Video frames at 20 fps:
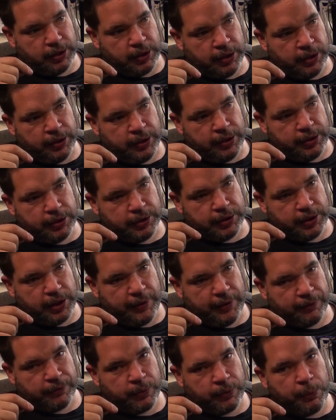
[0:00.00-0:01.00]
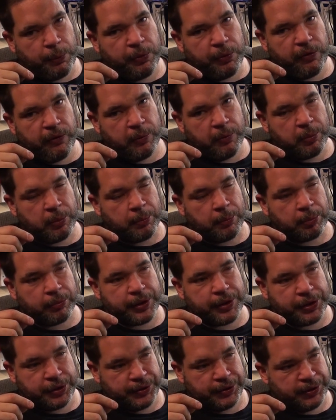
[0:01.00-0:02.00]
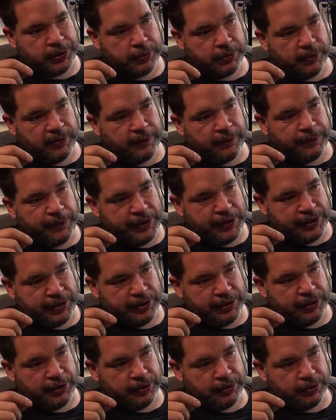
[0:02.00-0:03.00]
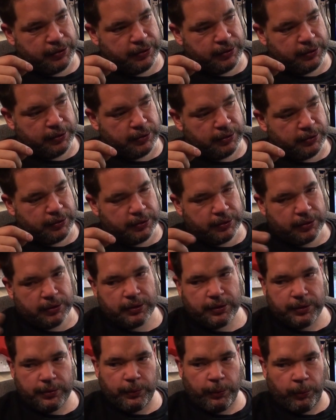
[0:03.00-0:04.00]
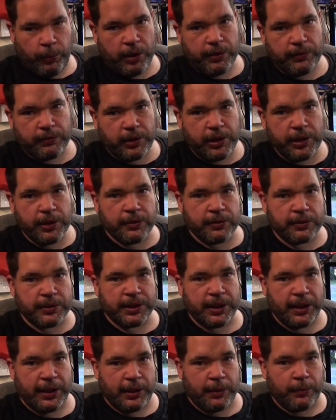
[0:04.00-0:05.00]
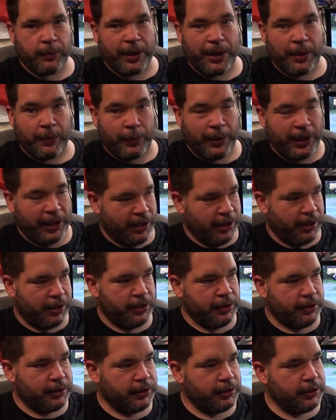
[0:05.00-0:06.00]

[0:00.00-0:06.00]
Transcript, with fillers: and then just have removable bridges fitted. One right across here where we are